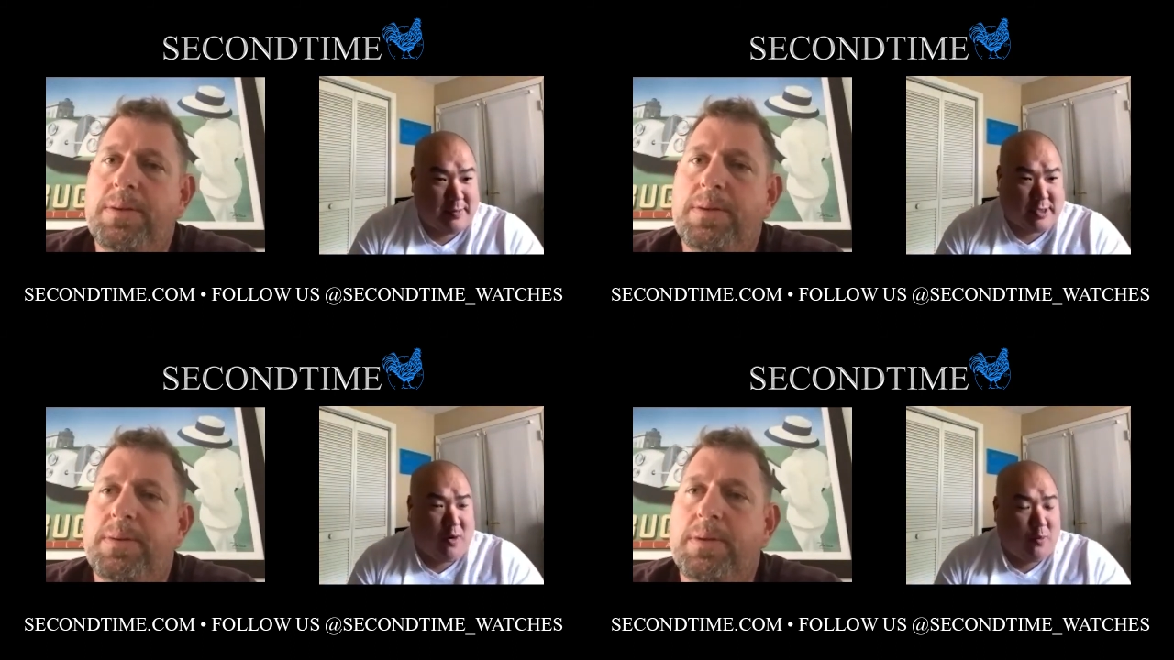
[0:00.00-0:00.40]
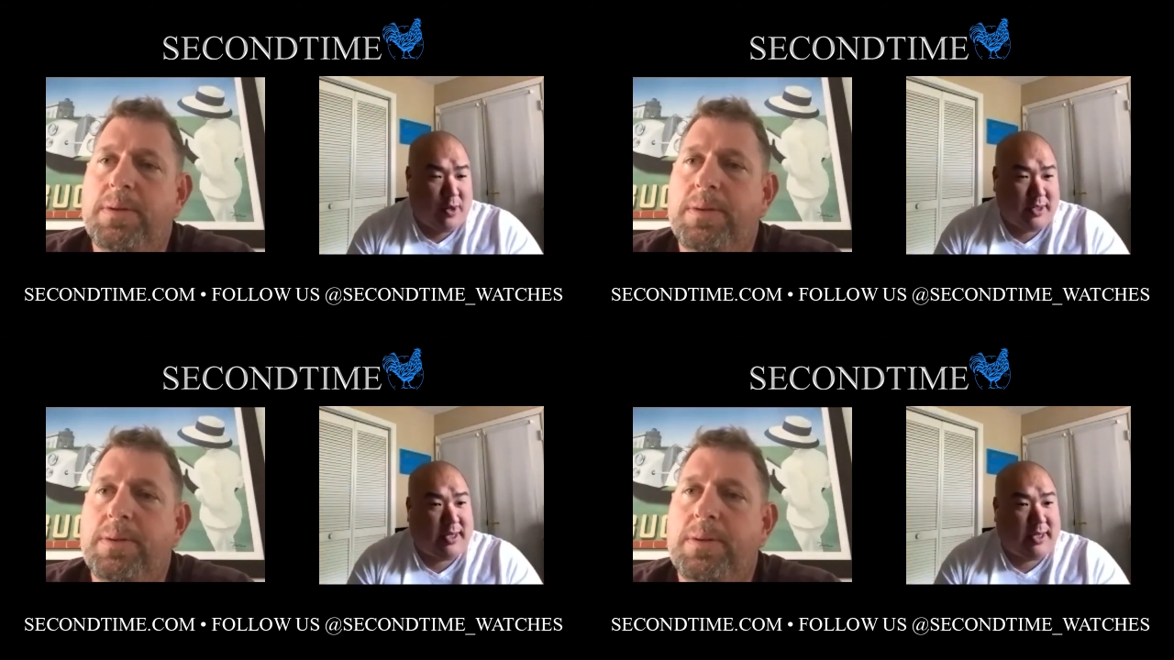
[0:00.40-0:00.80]
Speaker 1: It's all
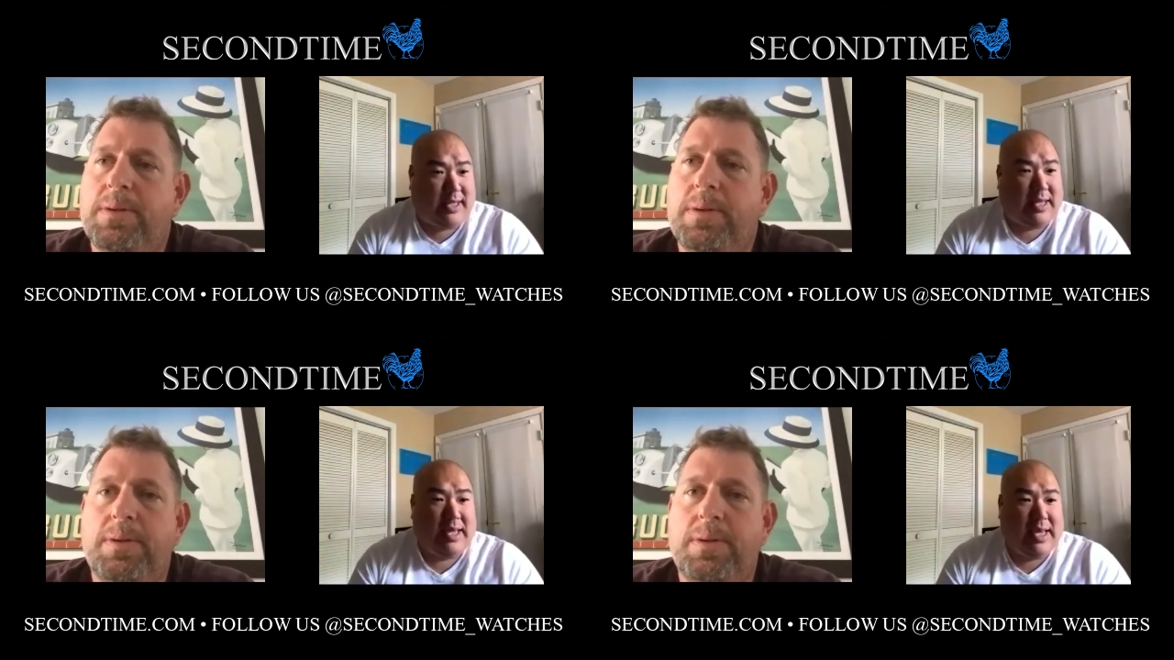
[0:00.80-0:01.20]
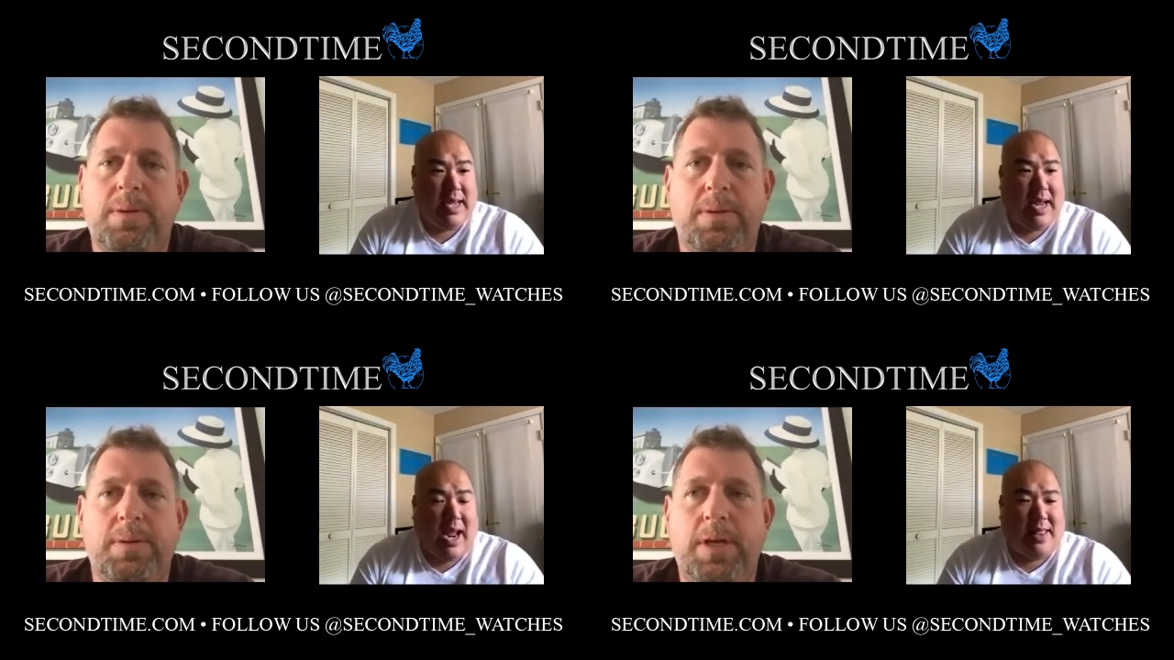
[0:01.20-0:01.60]
one click.
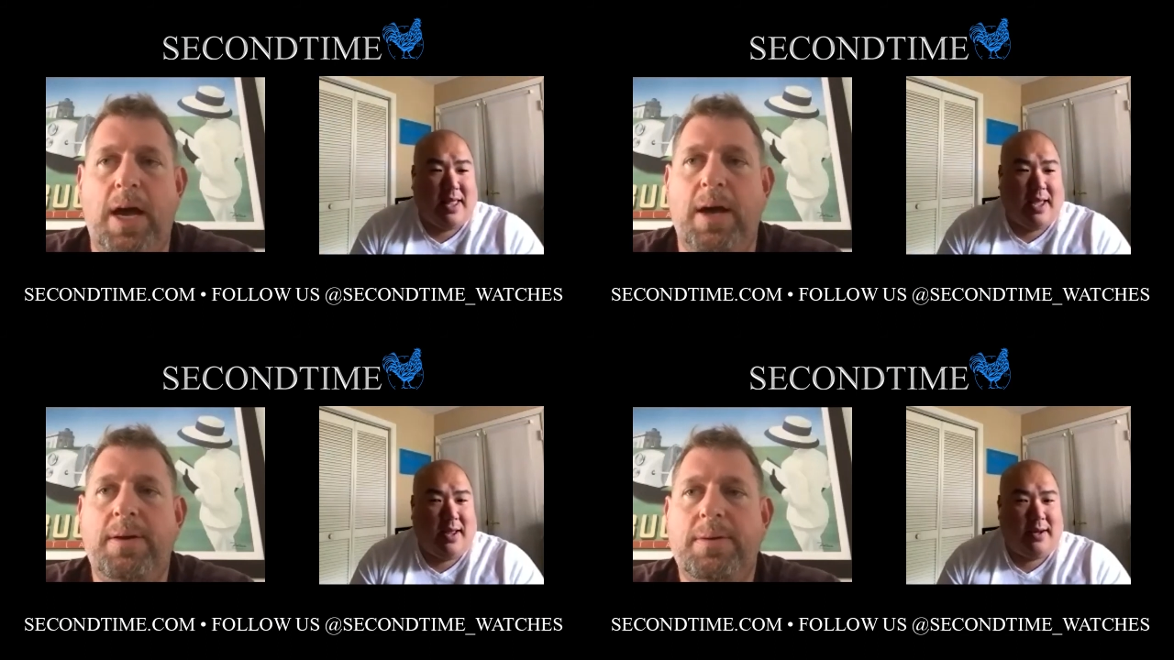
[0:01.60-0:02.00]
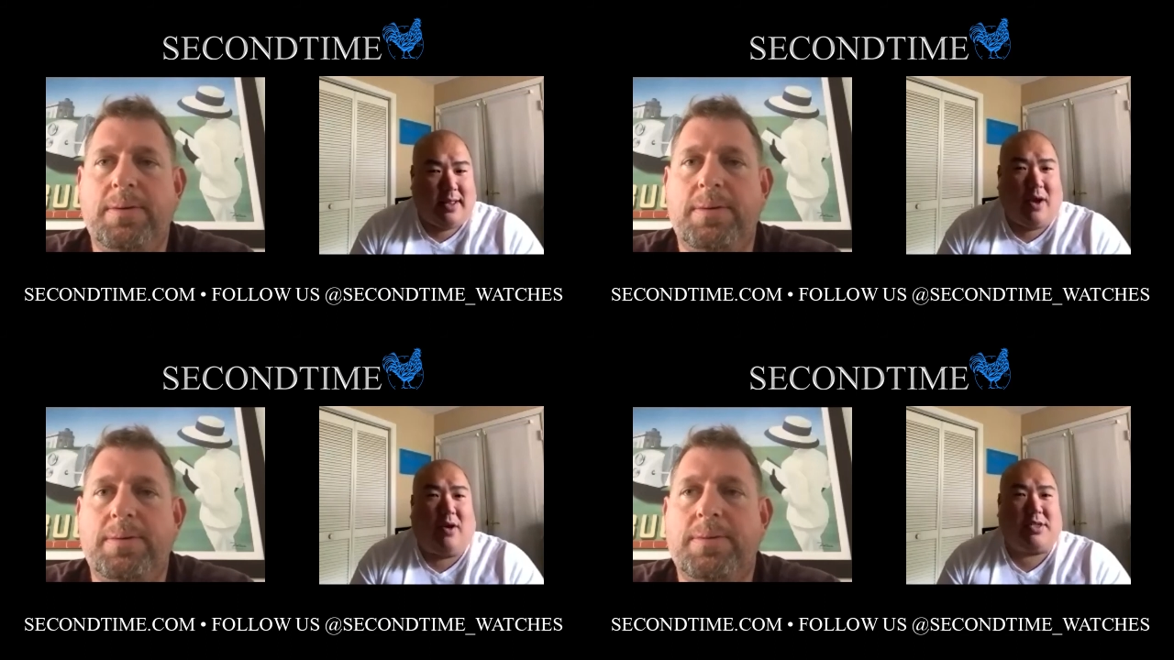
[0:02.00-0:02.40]
And yeah. then
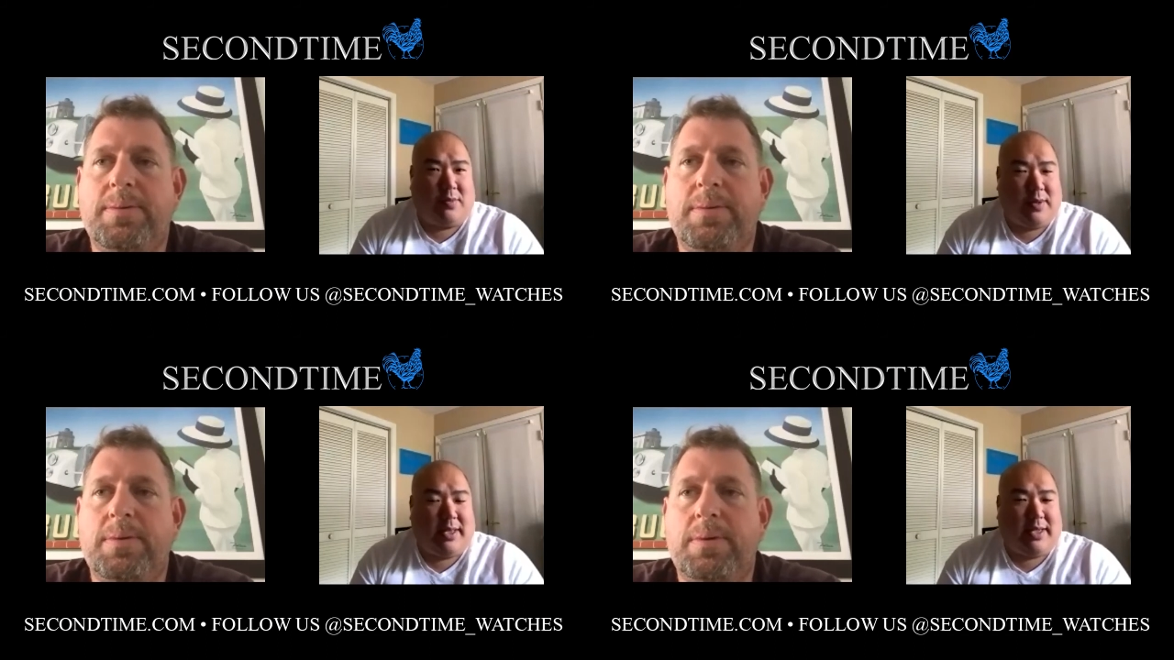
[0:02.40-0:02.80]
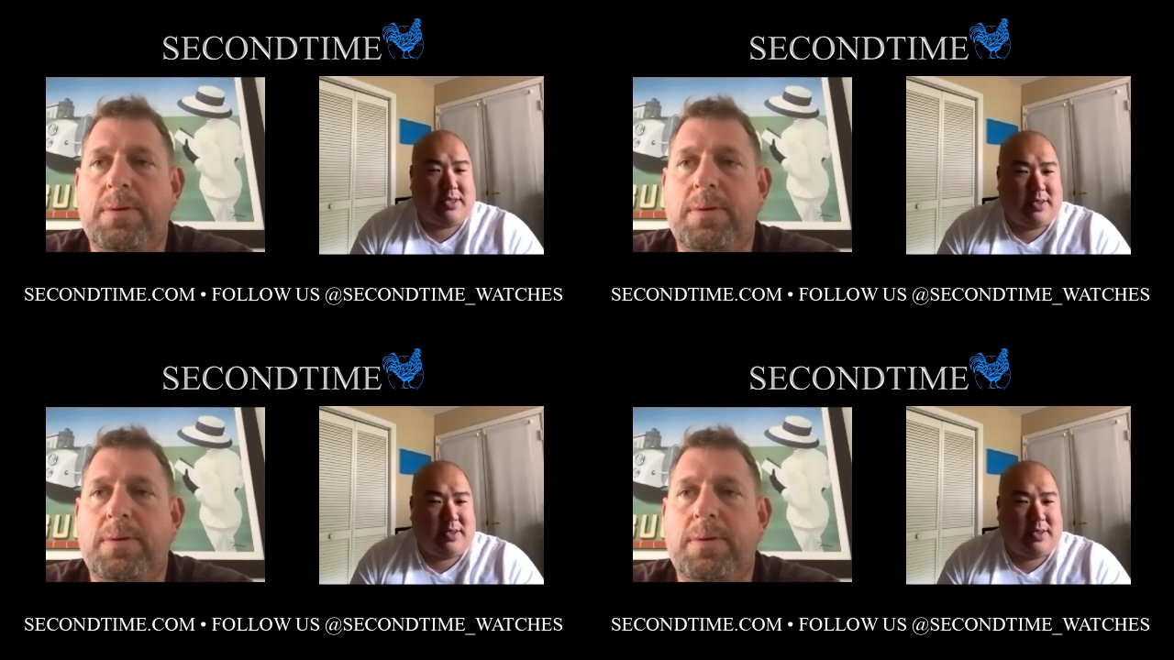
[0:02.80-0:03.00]
they also released